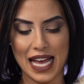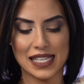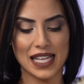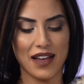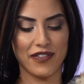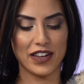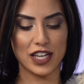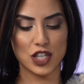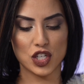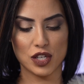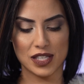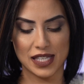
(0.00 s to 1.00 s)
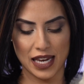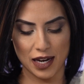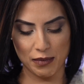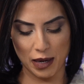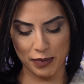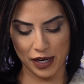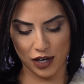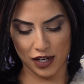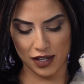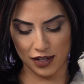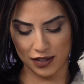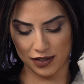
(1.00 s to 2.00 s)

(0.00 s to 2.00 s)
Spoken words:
Yes, I finished setting my beard.